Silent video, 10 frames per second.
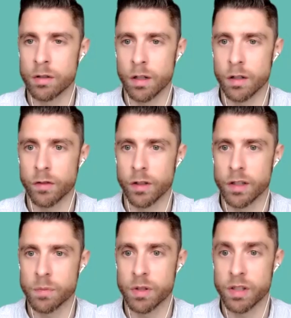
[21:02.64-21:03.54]
crowdfunding
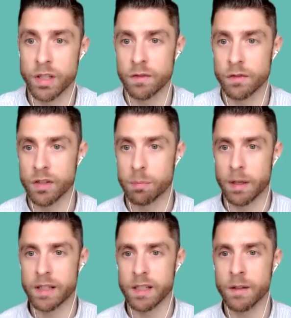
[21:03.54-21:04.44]
is perceived as
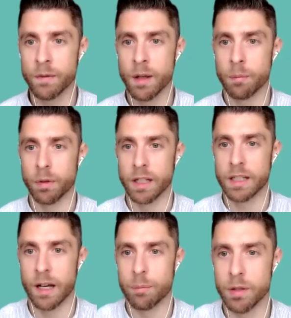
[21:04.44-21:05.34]
messy, but it
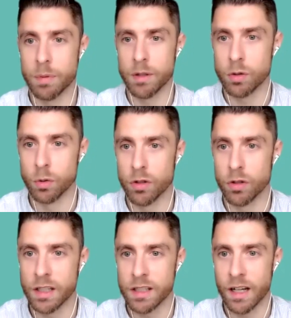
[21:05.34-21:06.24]
can be a bit
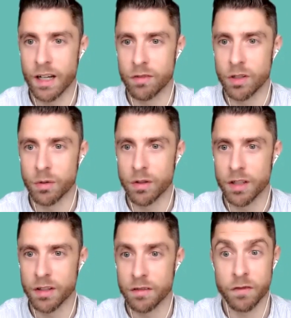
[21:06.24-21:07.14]
daunting to have,
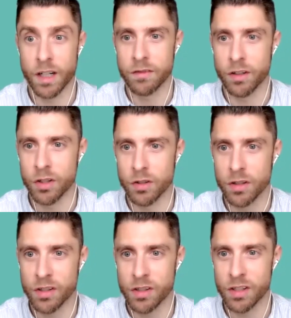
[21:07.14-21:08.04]
another 500,
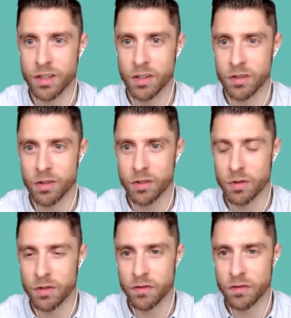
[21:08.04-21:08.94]
600
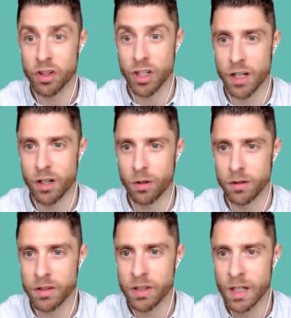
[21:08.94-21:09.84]
sort of
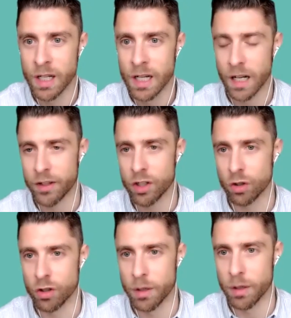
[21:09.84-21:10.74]
shareholders. I think
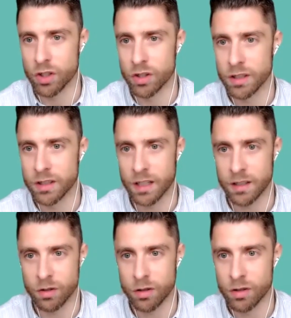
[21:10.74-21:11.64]
John mentioned that
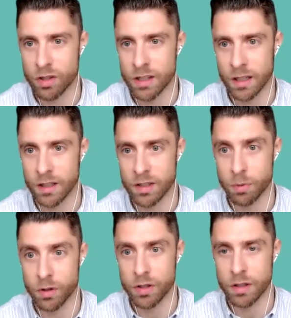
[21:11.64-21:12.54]
you can see that as a
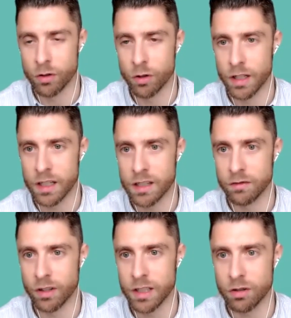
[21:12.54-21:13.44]
positive or a negative,
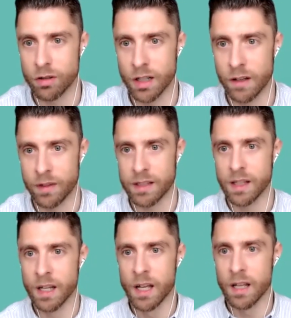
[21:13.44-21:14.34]
right? You can have
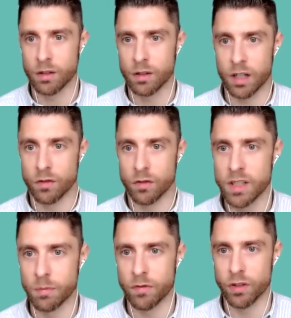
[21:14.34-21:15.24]
the kind of the
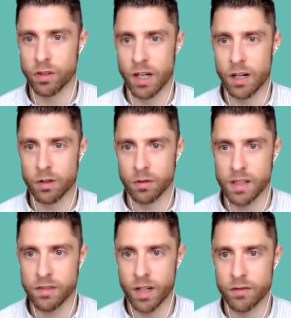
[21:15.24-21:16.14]
wisdom of the crowd, or
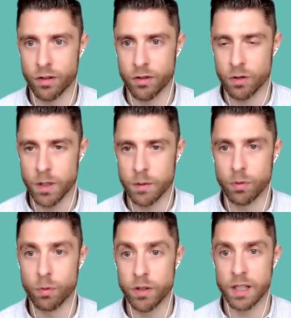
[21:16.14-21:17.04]
there's 500
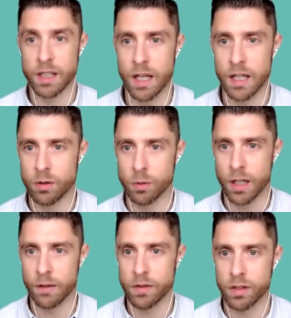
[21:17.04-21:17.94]
people within there. You will
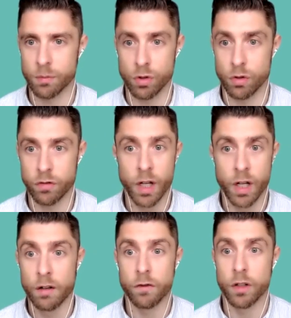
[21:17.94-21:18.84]
have some sort of
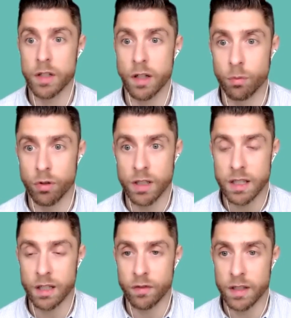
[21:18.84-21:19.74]
first-time
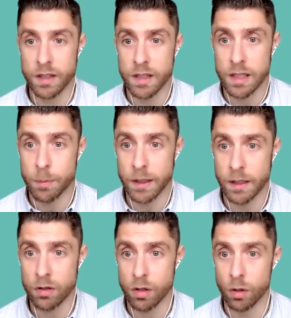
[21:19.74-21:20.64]
retail investors dipping
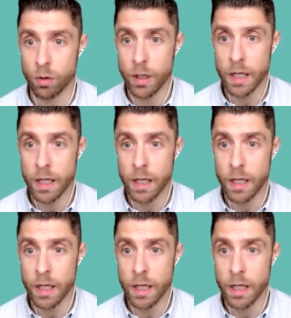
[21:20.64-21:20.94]
their toe